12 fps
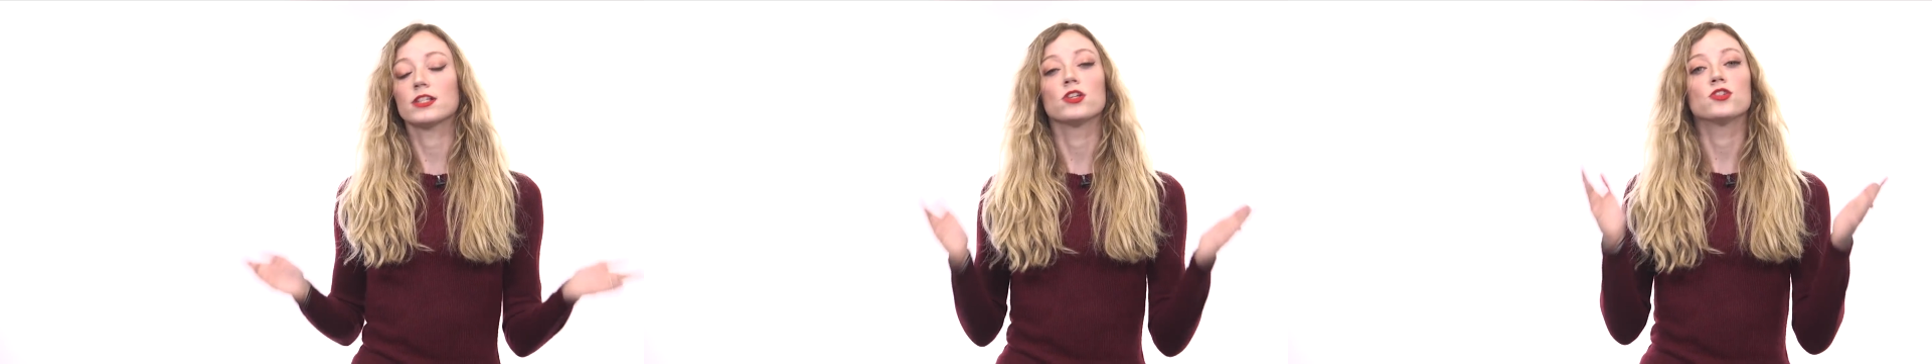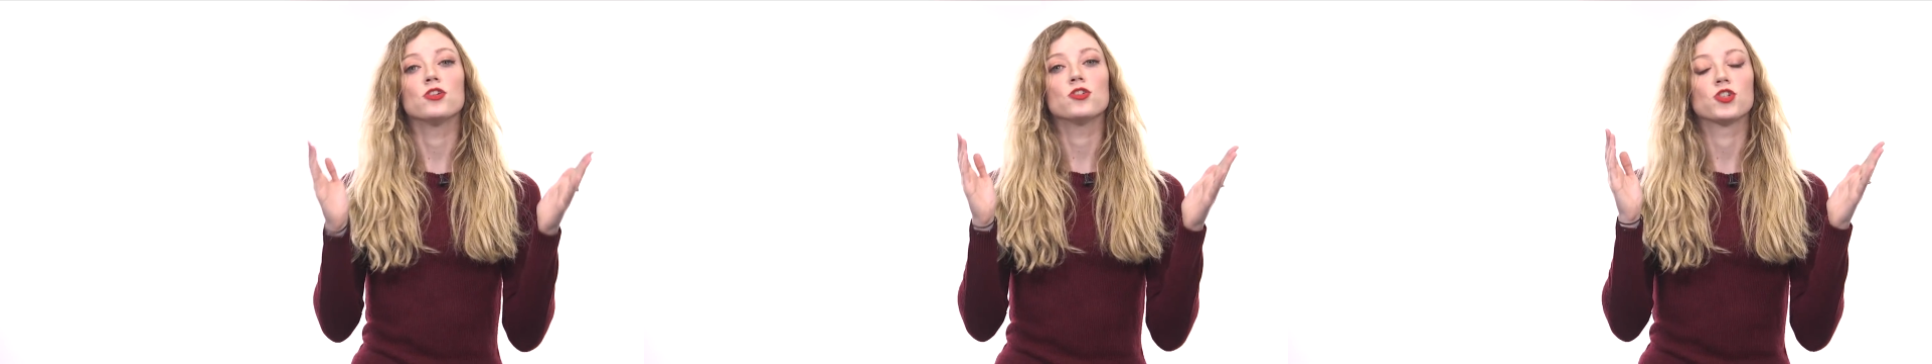to
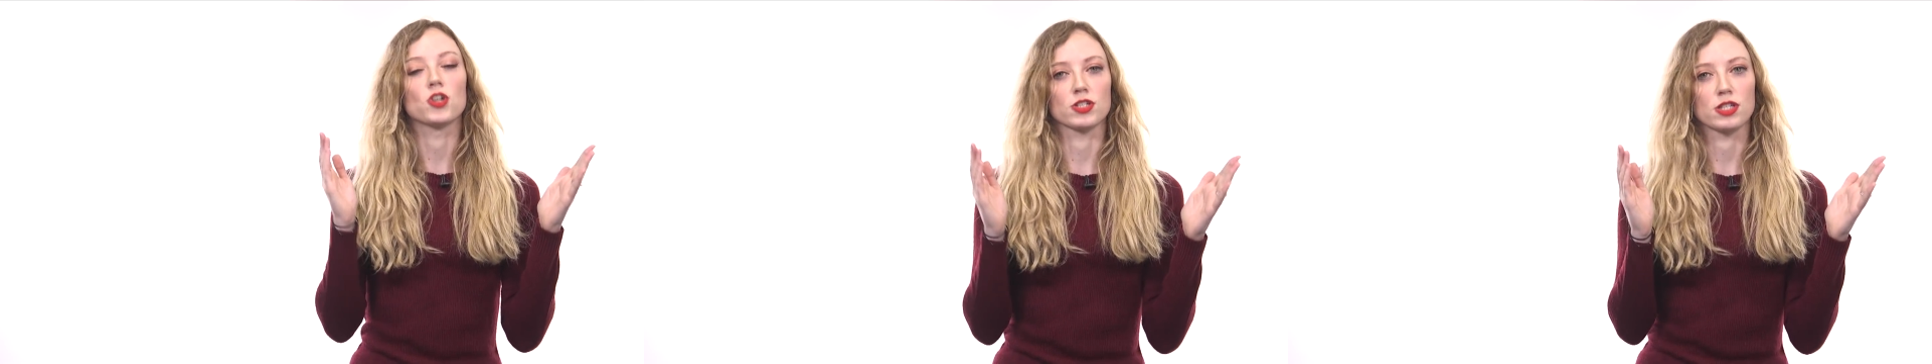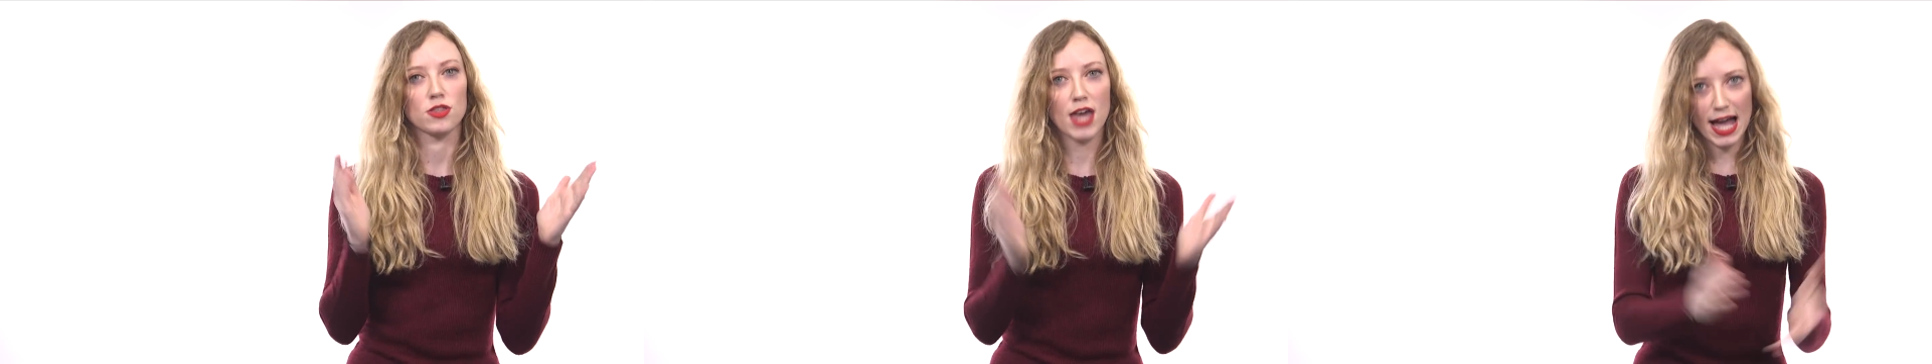do
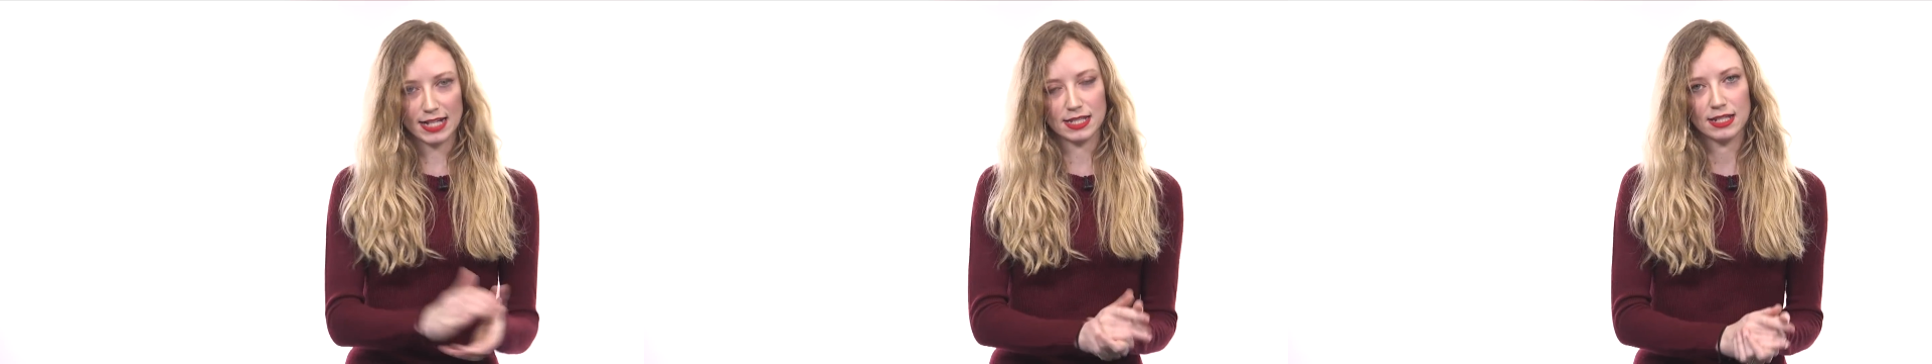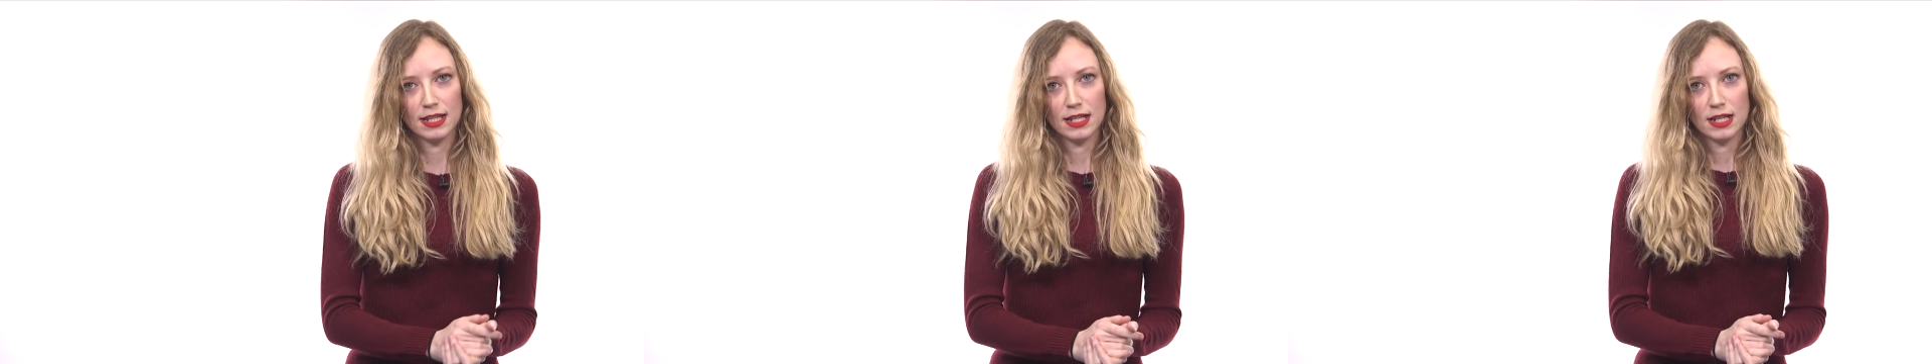just
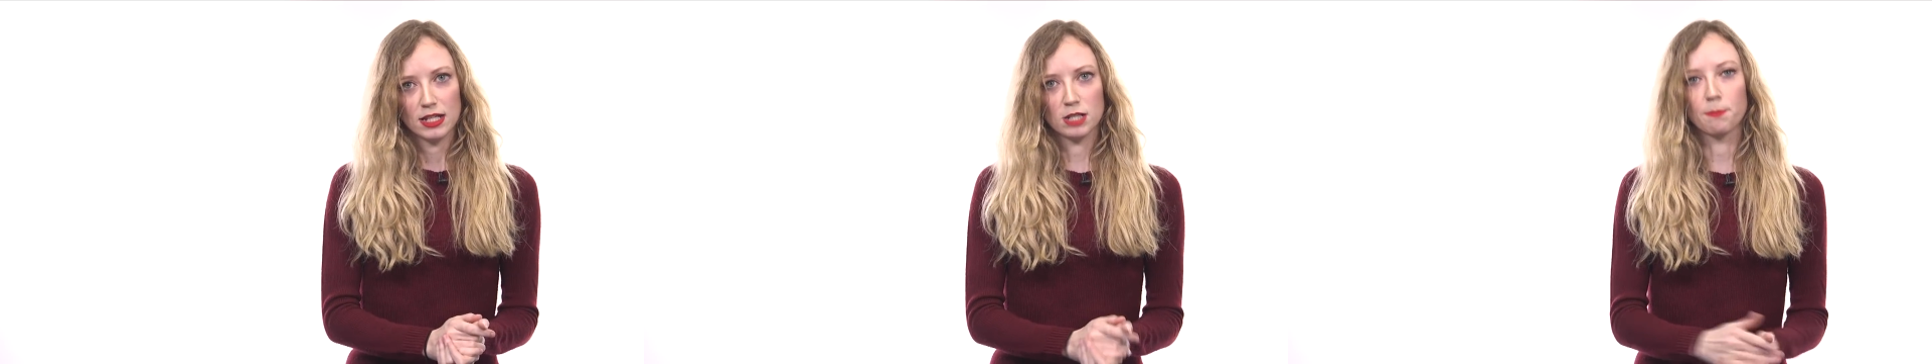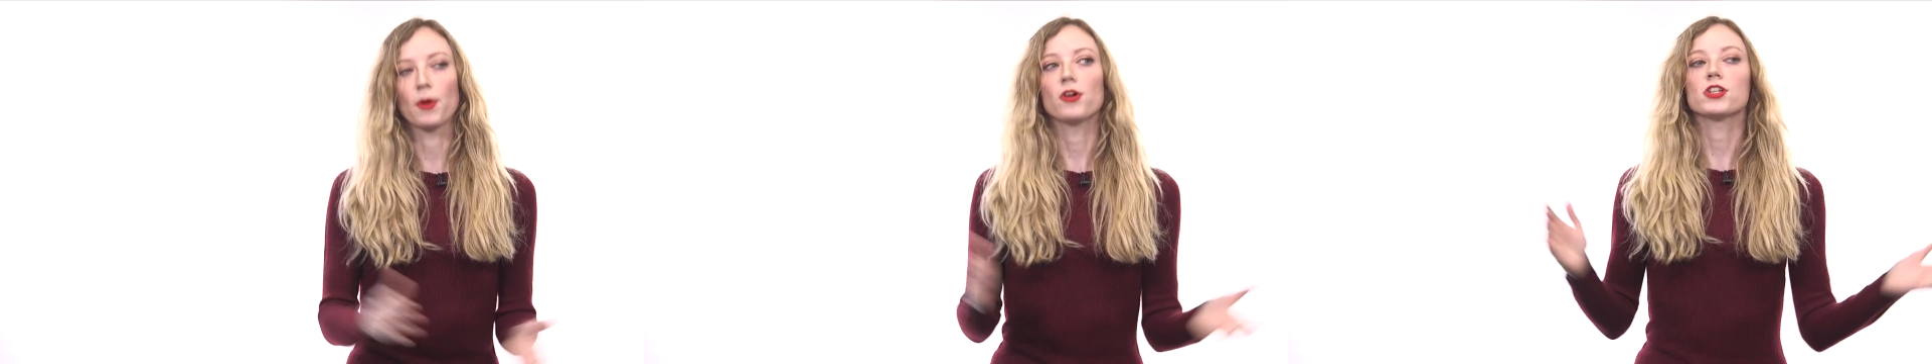that
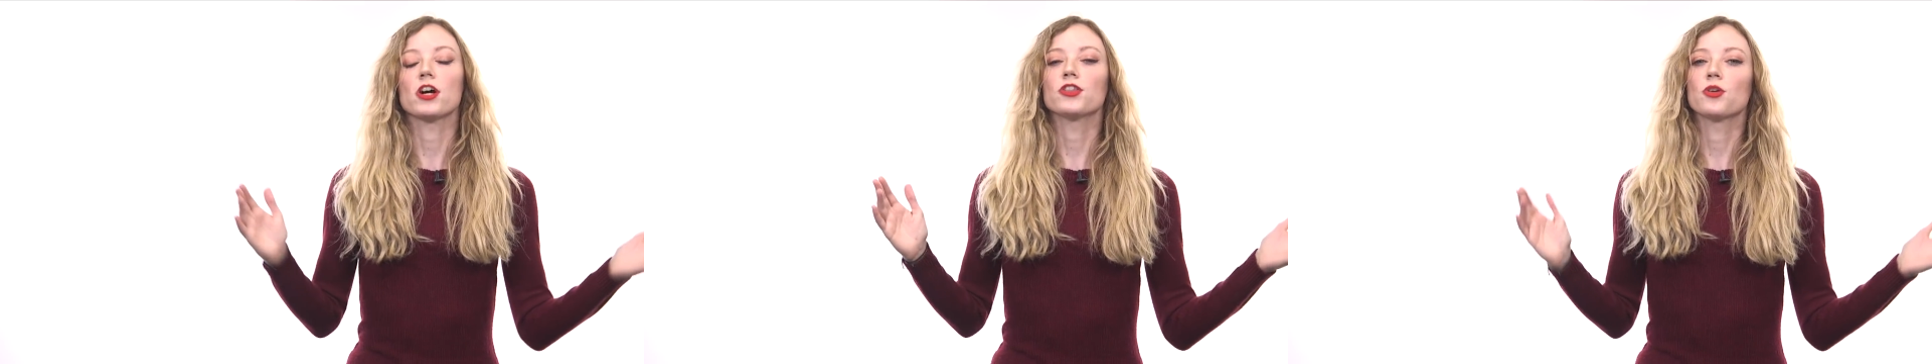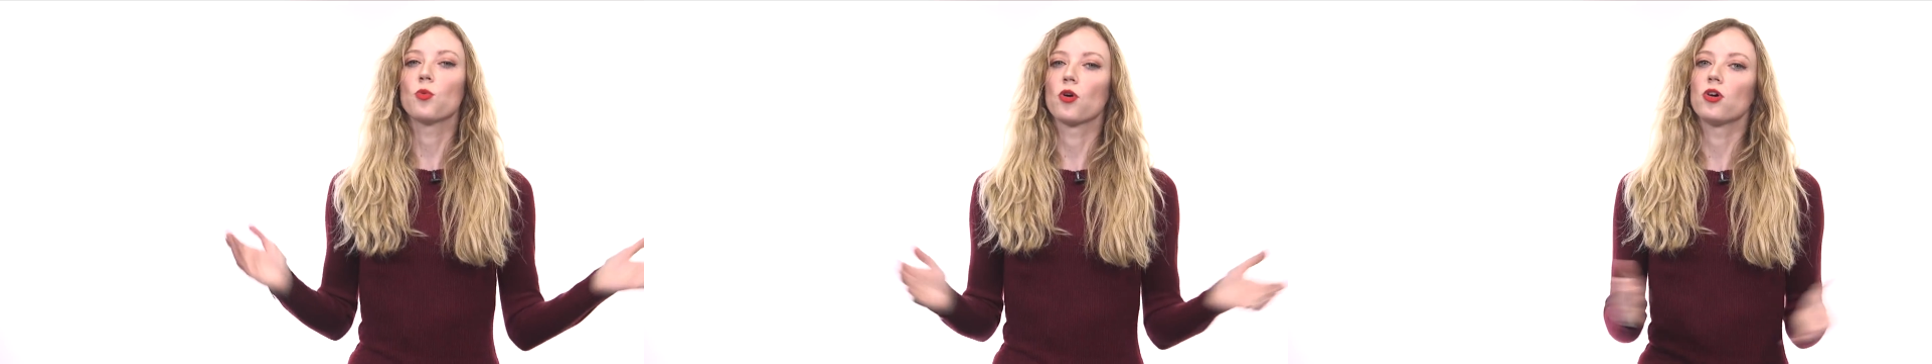to burn down
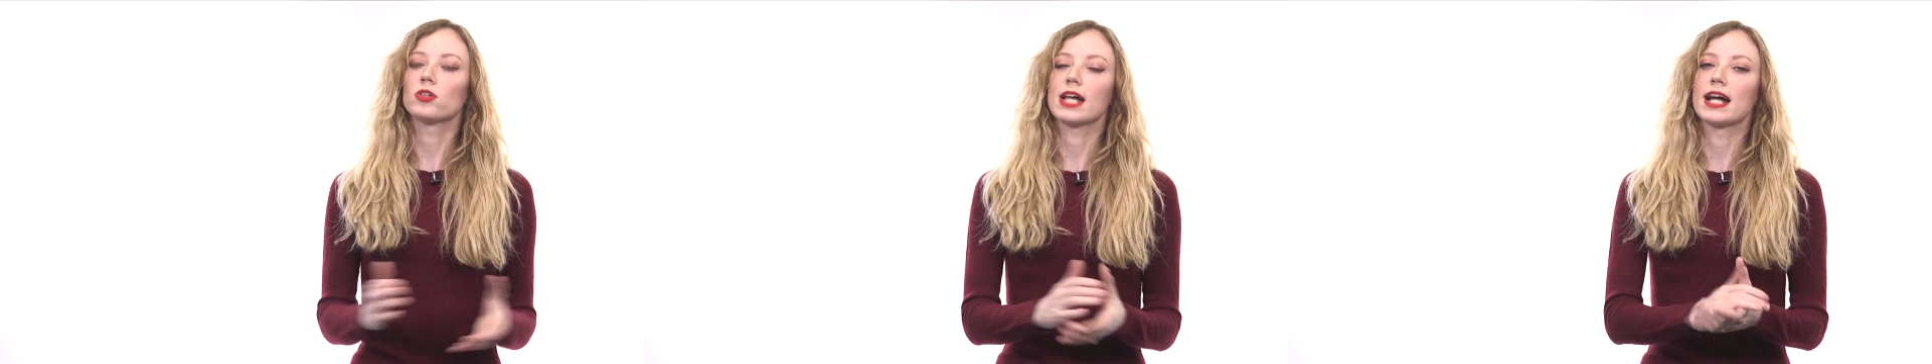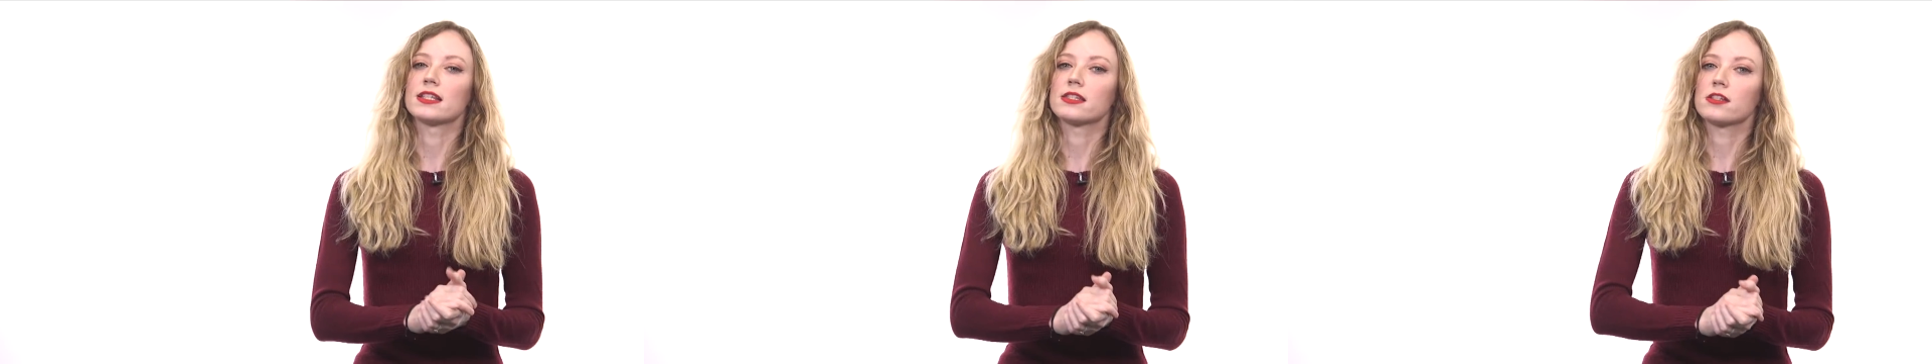the world and